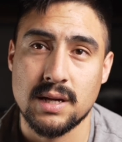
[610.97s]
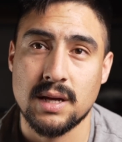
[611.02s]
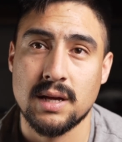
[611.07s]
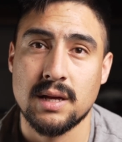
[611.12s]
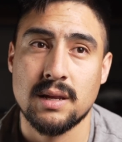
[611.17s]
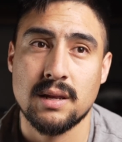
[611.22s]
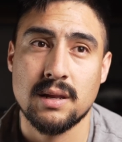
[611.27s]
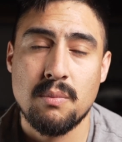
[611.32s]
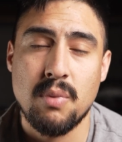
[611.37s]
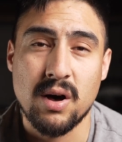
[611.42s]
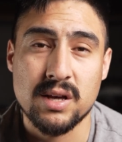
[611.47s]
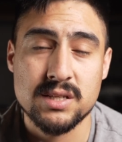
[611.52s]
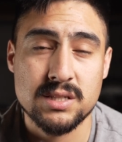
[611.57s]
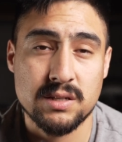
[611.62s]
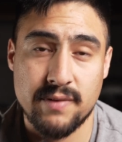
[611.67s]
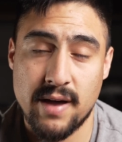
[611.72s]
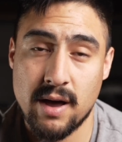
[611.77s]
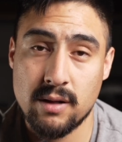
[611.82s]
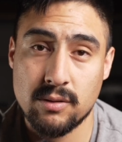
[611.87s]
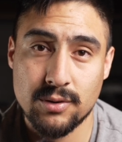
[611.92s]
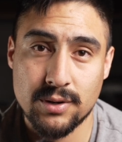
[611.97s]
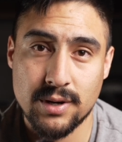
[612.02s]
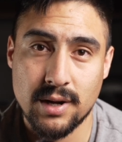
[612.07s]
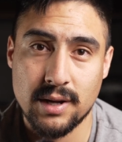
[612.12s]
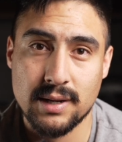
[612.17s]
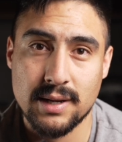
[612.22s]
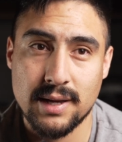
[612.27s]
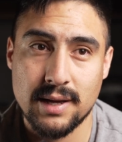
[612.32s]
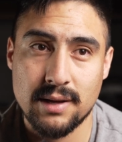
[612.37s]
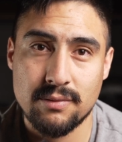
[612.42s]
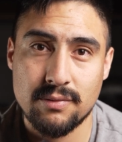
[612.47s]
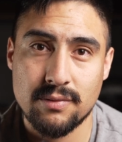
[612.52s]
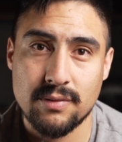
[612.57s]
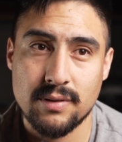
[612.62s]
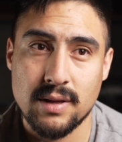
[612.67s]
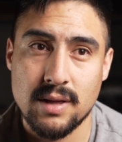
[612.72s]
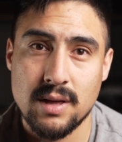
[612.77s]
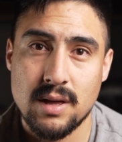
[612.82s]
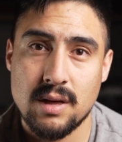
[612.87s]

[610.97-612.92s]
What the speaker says: and positive outlook on life